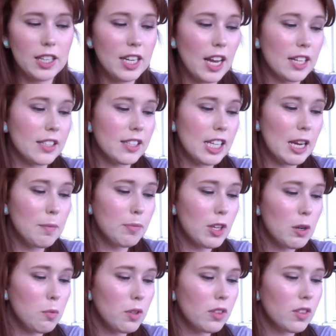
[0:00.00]
Again, same
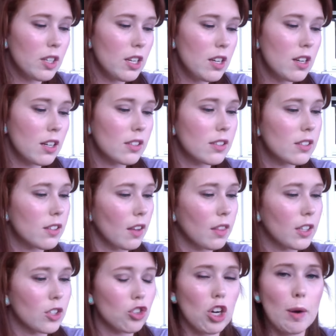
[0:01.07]
thing with the
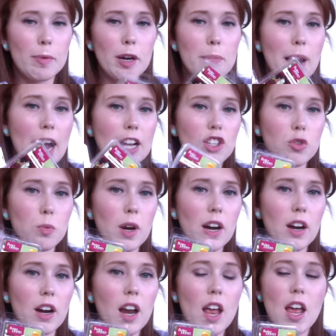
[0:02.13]
Sunlit Strawberry Patch,
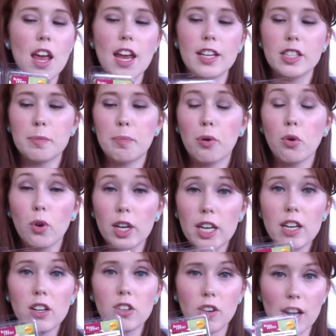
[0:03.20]
where it's
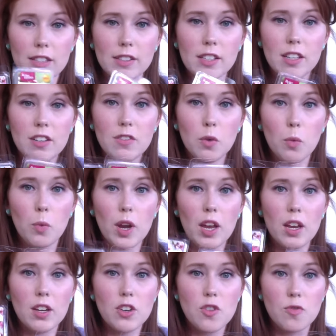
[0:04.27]
pretty aggressive
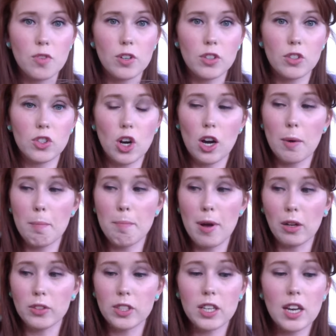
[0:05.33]
when you first start
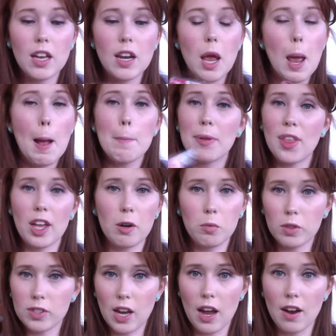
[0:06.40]
melting it, but then it
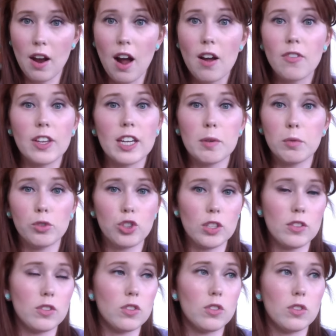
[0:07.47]
will die off. Like it will
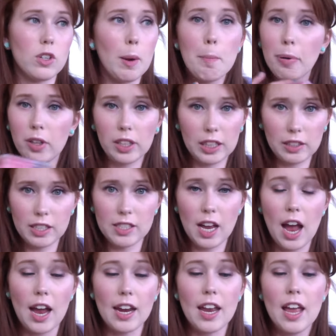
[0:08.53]
just completely
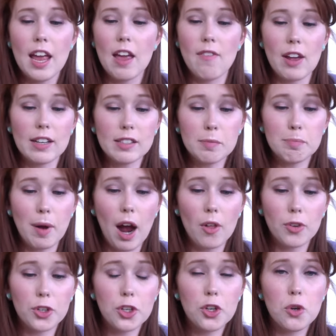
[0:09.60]
die. If that doesn't
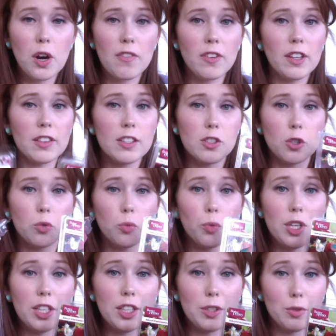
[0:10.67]
bother you, I feel like these are
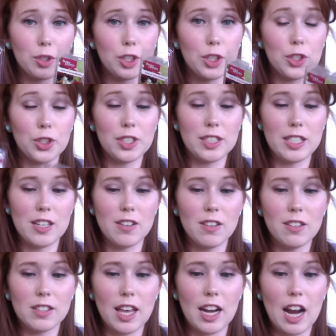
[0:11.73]
really, really good
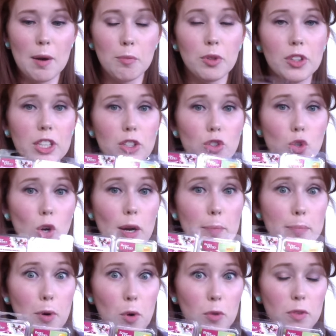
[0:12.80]
deals, and I'm really
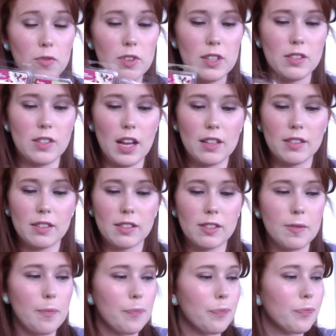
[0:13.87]
enjoying both of these
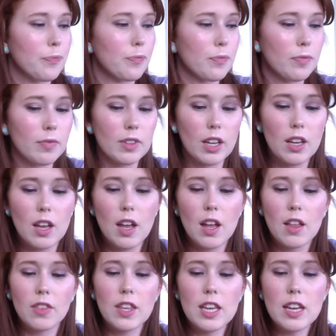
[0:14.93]
scents.
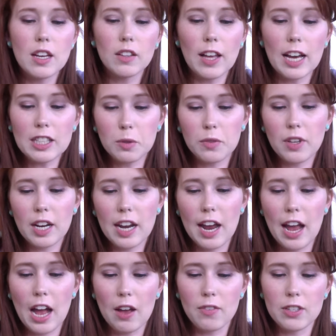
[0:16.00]
The last one that I
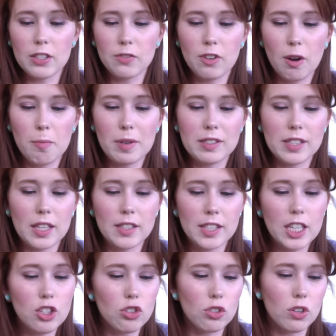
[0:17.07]
have is from
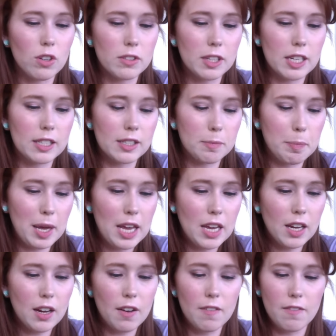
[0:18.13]
Sensationals, and it's
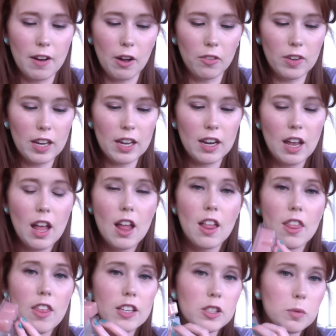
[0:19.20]
Pink Velvet.
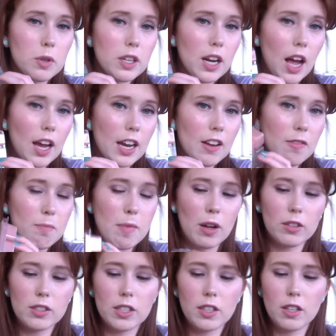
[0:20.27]
This one I have
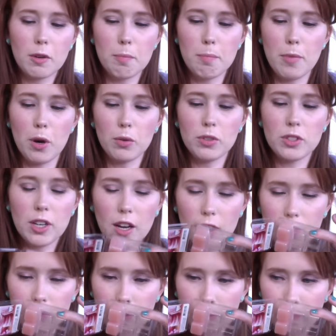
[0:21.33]
melted the most
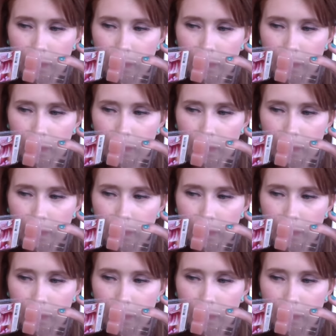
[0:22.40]
of.